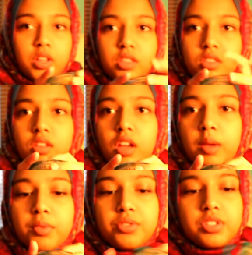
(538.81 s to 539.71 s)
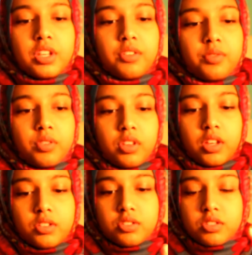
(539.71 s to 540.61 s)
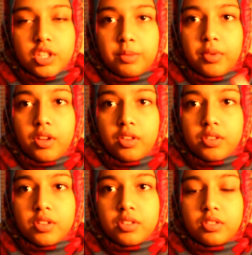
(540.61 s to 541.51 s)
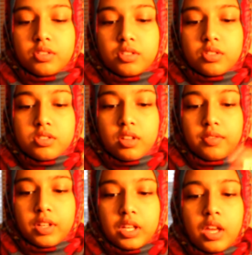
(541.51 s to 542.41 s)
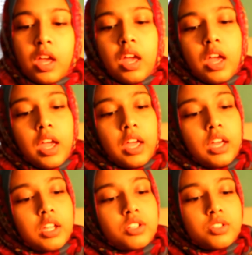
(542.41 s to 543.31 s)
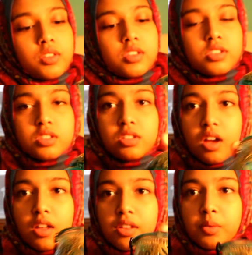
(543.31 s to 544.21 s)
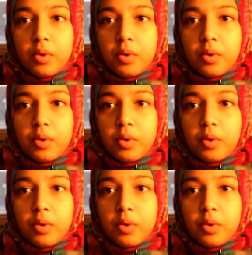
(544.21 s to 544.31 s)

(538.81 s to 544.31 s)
one. I'm using it for like just keeping other little stuff in it. And so this is the other